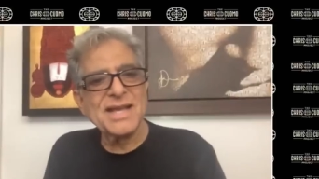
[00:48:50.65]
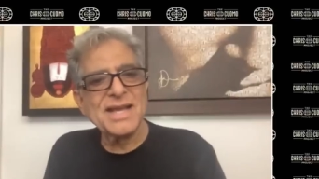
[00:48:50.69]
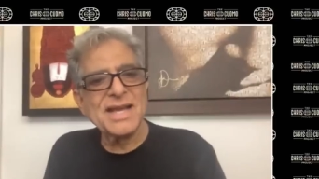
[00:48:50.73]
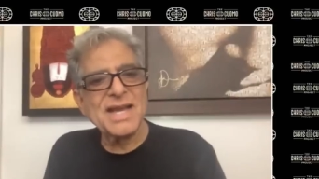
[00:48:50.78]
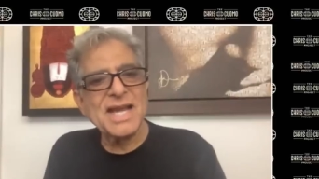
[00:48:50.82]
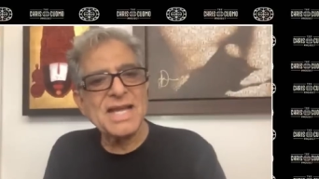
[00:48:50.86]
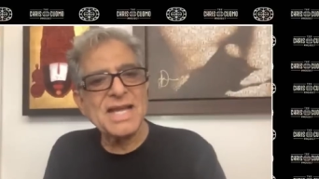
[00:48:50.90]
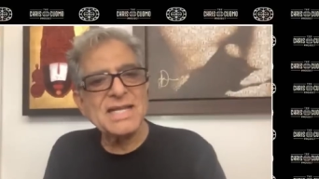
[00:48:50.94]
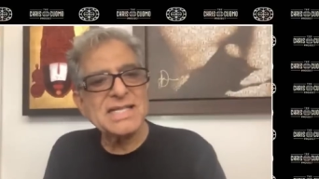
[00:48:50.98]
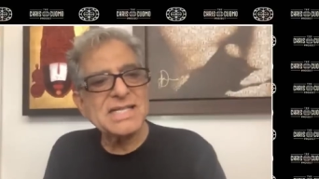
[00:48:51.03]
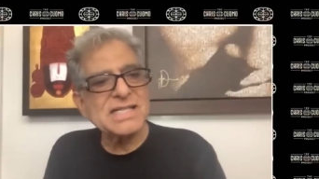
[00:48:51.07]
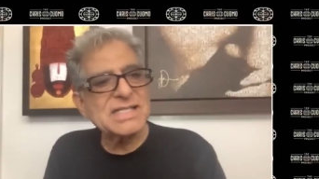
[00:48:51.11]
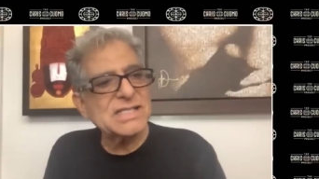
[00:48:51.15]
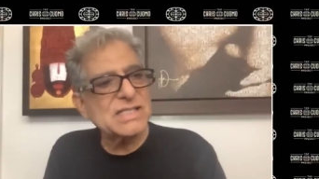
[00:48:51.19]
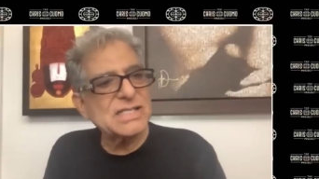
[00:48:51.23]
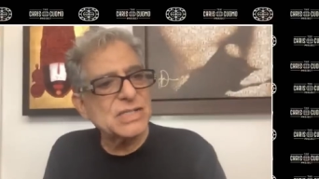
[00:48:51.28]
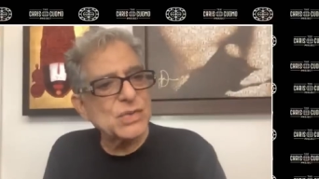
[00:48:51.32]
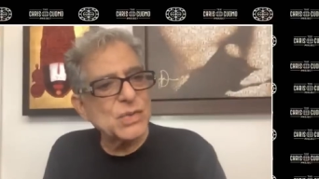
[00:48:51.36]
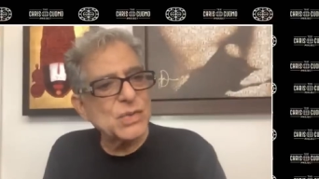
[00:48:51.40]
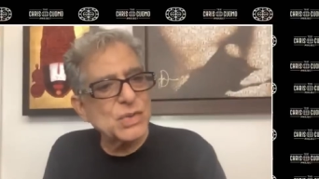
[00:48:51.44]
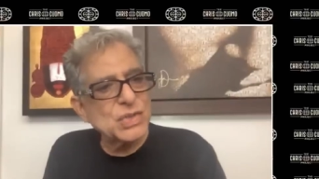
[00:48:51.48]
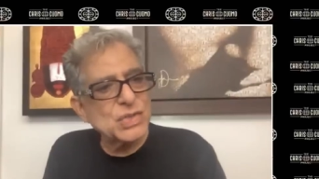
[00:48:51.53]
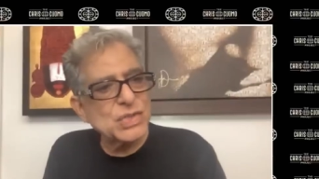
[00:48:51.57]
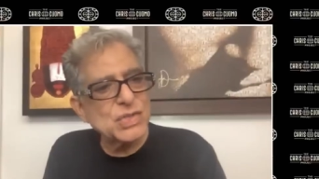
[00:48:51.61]
And it's
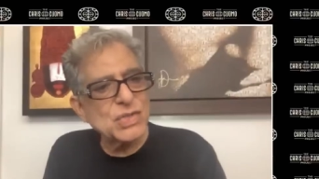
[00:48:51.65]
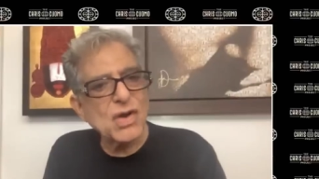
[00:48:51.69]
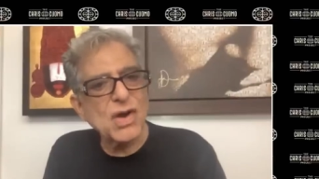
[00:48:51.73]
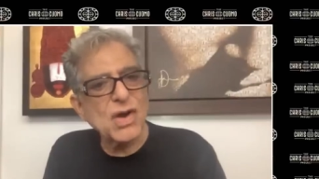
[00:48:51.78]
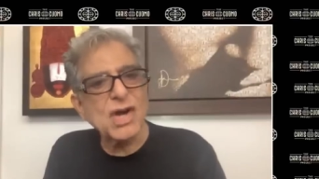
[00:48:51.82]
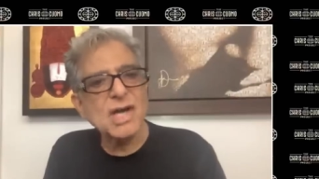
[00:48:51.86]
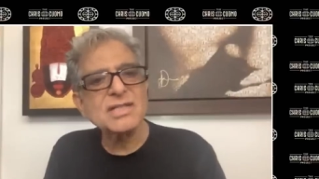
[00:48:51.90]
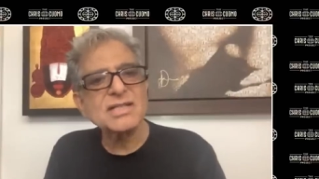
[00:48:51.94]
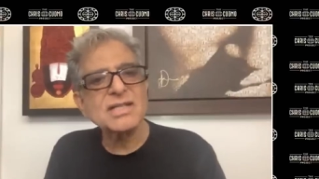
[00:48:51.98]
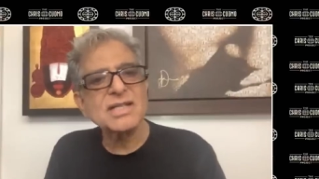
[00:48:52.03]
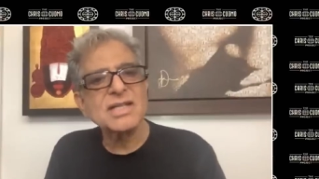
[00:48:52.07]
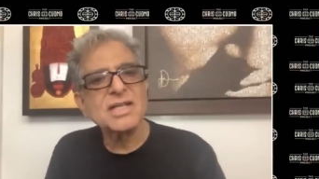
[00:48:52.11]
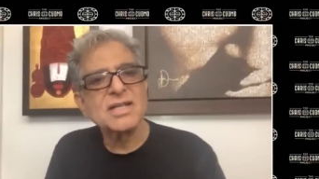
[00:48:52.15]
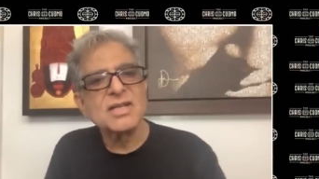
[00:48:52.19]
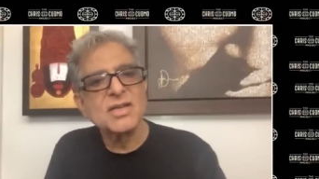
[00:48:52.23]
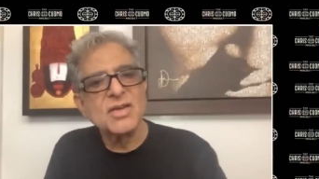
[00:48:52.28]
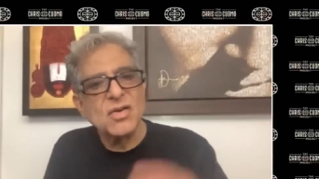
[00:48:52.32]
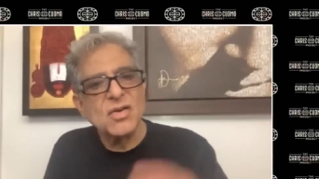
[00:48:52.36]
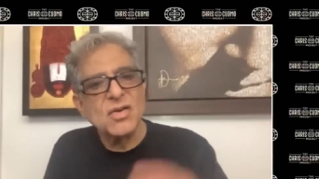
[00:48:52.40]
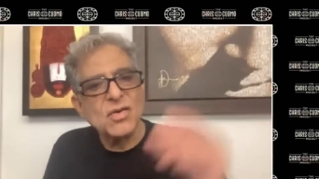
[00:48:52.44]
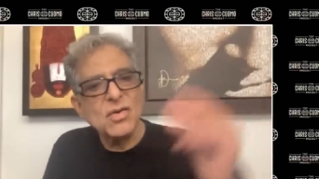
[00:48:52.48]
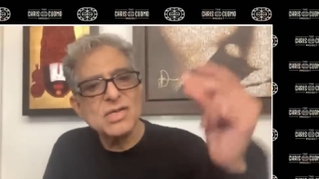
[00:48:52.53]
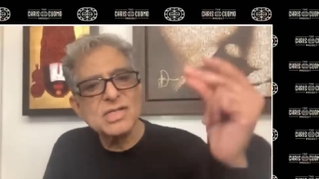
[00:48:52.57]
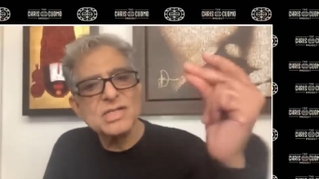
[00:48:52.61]
so short, it
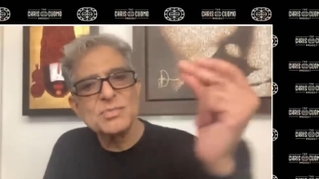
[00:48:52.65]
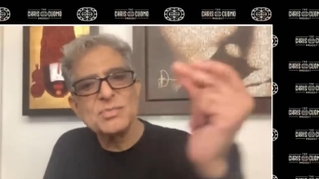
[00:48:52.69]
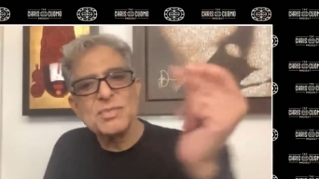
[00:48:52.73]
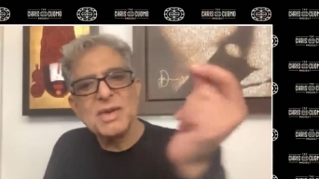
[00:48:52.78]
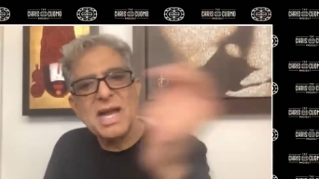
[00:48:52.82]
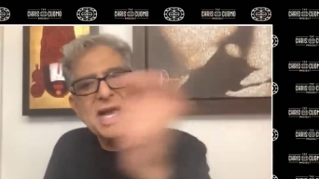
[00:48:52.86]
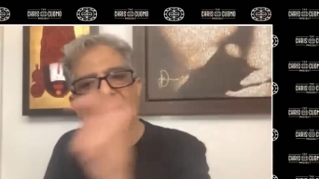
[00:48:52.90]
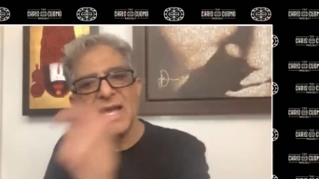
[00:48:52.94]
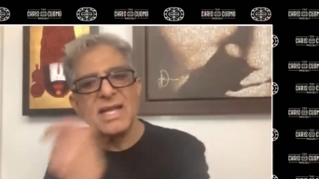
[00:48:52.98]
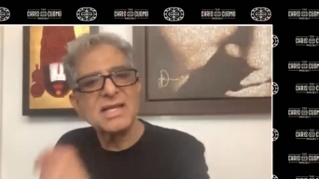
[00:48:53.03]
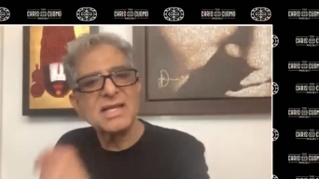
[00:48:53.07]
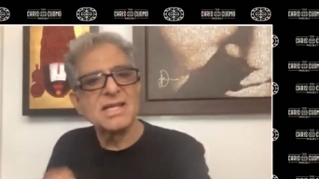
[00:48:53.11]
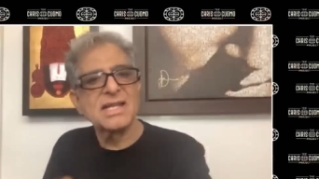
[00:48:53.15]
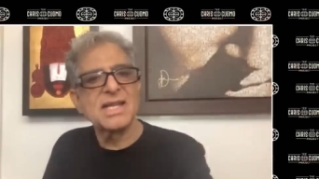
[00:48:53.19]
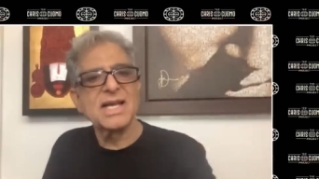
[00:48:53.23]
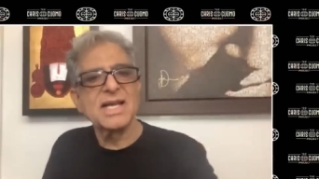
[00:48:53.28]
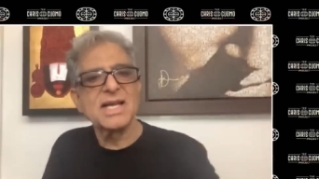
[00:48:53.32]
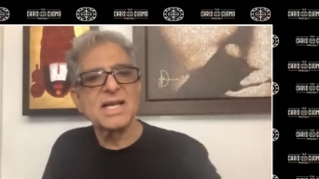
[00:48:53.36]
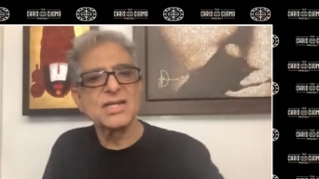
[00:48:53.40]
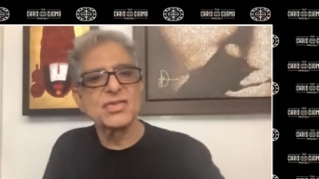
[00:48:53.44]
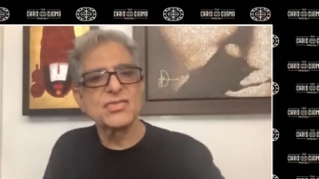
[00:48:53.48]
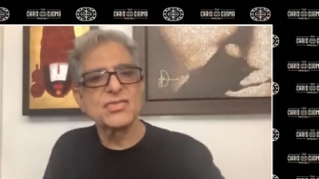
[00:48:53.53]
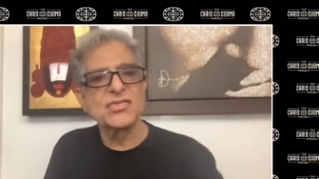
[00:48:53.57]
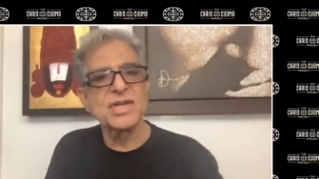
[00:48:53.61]
goes by
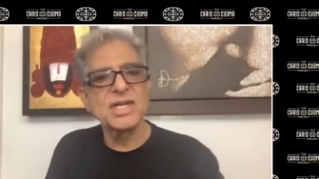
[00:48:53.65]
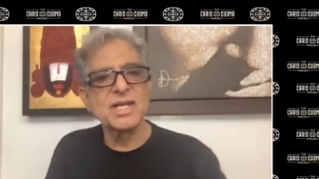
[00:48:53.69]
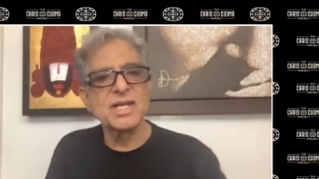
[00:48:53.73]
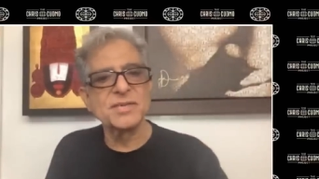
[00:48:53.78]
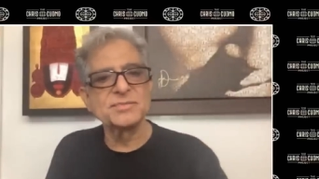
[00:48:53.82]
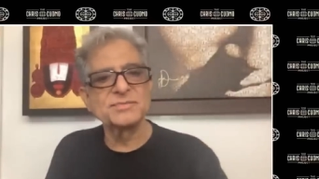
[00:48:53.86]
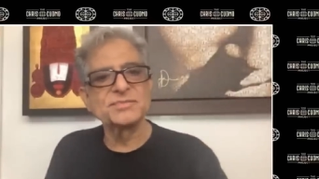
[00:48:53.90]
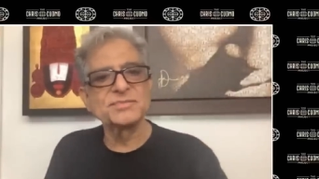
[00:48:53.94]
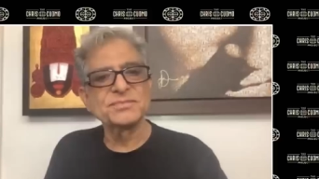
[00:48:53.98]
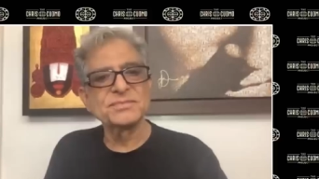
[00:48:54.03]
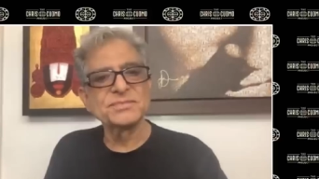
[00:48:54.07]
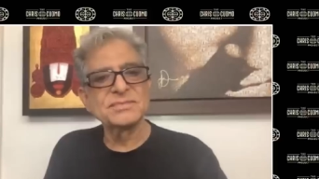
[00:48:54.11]
like a dream.